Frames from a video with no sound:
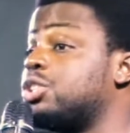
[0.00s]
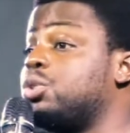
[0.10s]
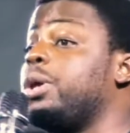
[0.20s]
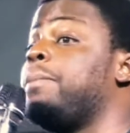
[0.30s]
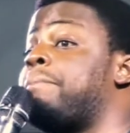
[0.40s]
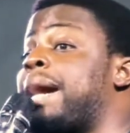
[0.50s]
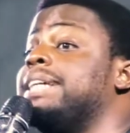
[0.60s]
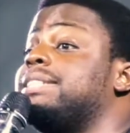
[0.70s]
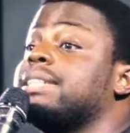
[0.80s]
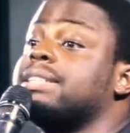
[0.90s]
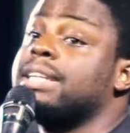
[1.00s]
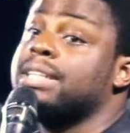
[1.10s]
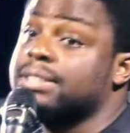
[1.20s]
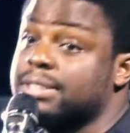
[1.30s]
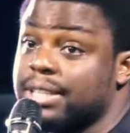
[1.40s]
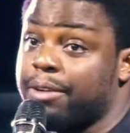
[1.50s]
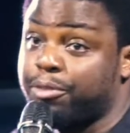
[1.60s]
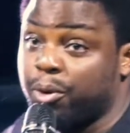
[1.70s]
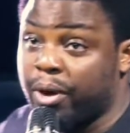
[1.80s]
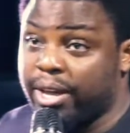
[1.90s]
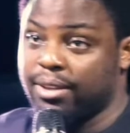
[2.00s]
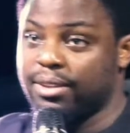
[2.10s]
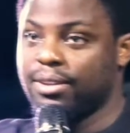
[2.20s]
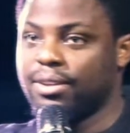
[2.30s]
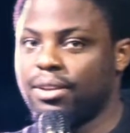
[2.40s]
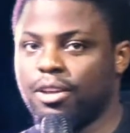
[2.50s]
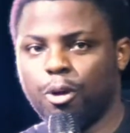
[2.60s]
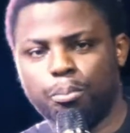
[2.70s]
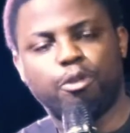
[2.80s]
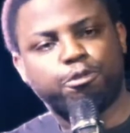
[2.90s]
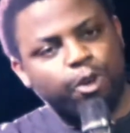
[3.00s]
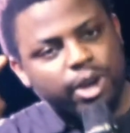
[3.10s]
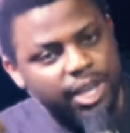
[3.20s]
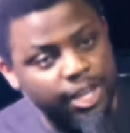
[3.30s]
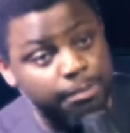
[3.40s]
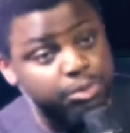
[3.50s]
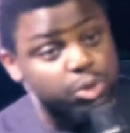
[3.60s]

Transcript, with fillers: is doing mighty things everywhere. But for him